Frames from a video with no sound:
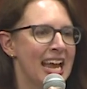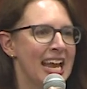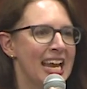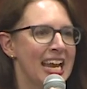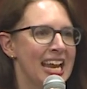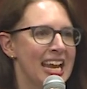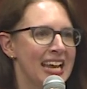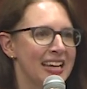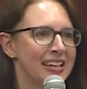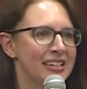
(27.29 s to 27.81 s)

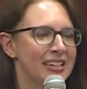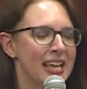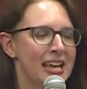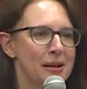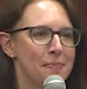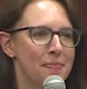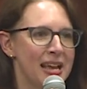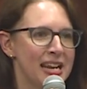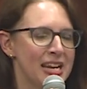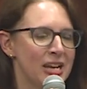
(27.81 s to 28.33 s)
And
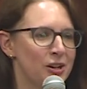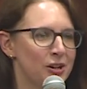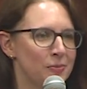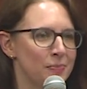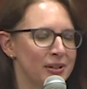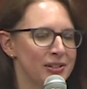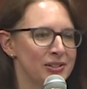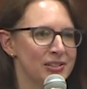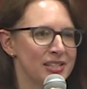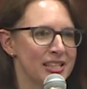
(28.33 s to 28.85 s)
like many good
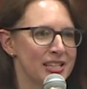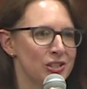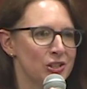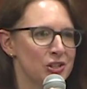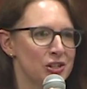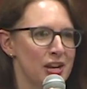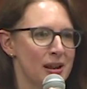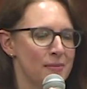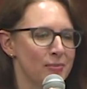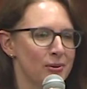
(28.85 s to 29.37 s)
bills in this
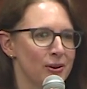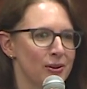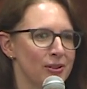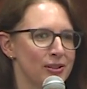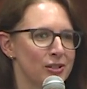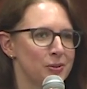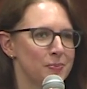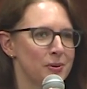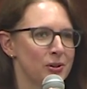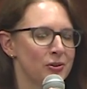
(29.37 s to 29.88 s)
chamber,
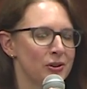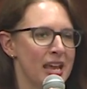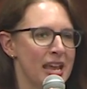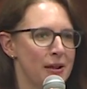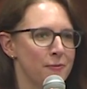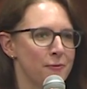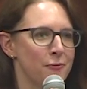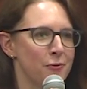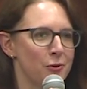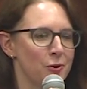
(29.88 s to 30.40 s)
this bill
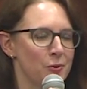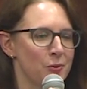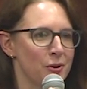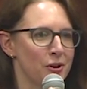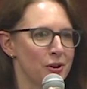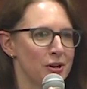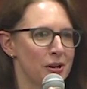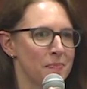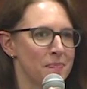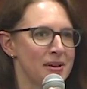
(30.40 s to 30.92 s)
came
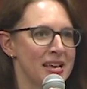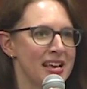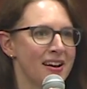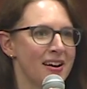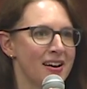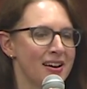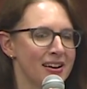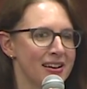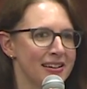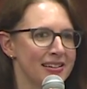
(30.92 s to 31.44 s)
forward
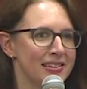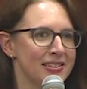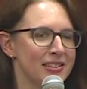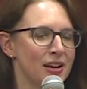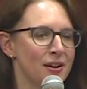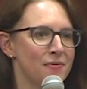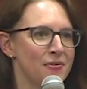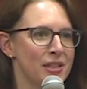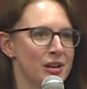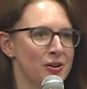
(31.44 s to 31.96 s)
because
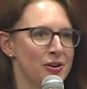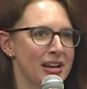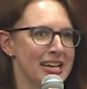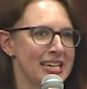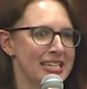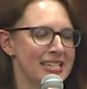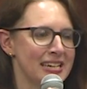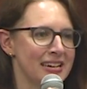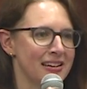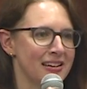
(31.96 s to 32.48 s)
of their
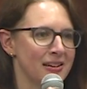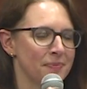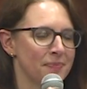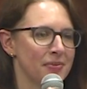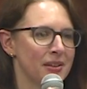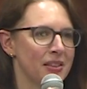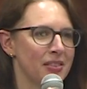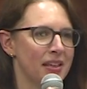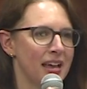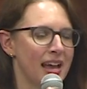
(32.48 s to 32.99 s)
idea
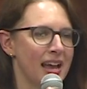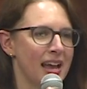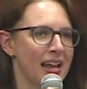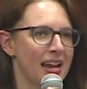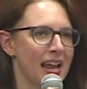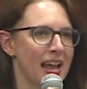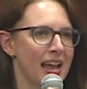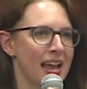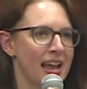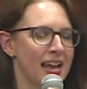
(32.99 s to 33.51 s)
that
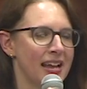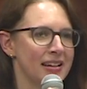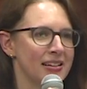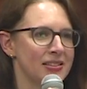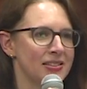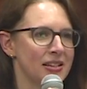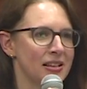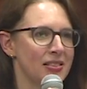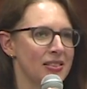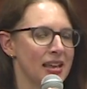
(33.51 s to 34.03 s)

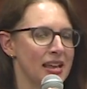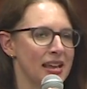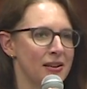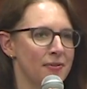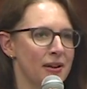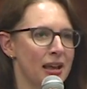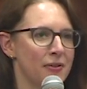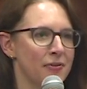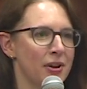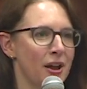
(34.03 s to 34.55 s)
as they've
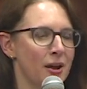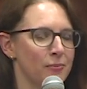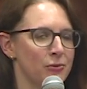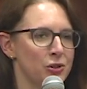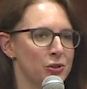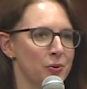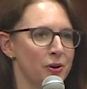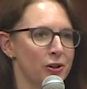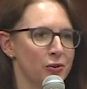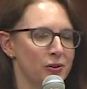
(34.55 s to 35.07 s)
have come
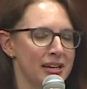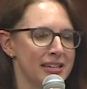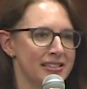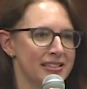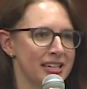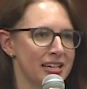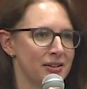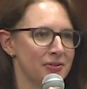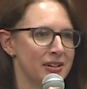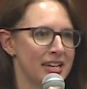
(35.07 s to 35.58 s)
to our great
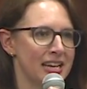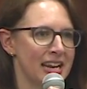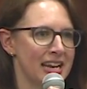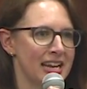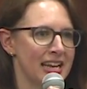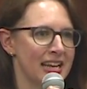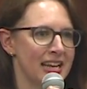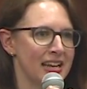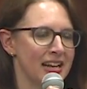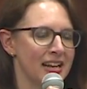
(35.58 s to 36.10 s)
state of
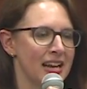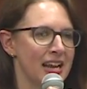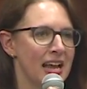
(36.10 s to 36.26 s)
Connecticut,